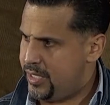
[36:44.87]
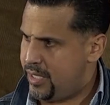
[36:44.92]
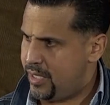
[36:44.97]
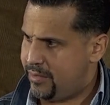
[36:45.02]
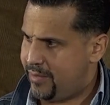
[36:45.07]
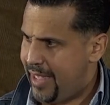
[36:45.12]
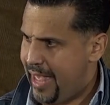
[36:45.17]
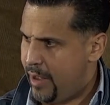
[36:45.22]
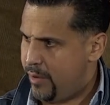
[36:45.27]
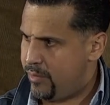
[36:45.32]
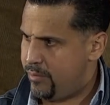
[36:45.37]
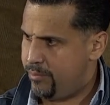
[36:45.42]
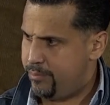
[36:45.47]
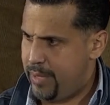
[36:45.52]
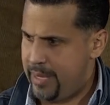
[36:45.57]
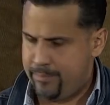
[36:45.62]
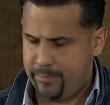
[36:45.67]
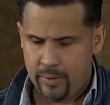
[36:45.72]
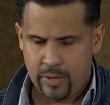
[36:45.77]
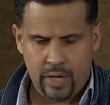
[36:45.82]
The town
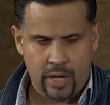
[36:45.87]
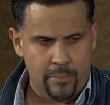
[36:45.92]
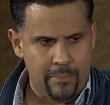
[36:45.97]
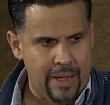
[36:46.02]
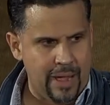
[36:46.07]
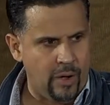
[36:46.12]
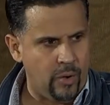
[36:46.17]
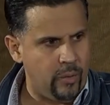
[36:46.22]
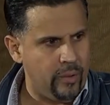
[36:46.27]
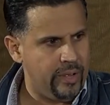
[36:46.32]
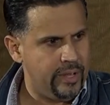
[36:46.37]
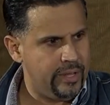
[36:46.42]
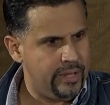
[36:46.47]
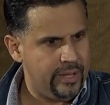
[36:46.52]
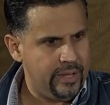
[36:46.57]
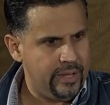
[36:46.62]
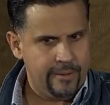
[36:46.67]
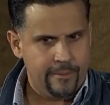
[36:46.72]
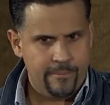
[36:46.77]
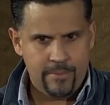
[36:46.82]
people come out,
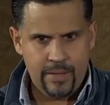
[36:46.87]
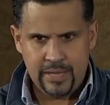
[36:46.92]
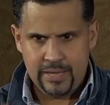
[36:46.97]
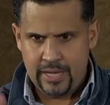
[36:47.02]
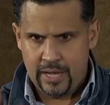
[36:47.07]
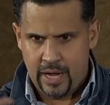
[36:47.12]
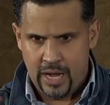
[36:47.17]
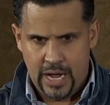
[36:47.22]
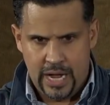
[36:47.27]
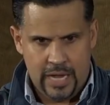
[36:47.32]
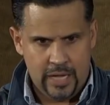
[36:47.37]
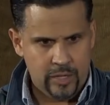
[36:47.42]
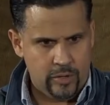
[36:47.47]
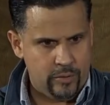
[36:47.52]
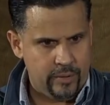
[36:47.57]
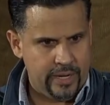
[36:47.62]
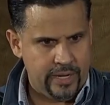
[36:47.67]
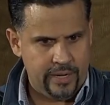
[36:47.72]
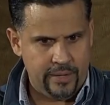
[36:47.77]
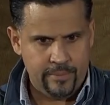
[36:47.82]
and they're
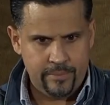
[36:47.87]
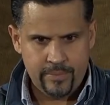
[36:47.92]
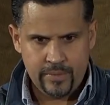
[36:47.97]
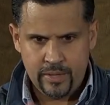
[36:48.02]
hollering.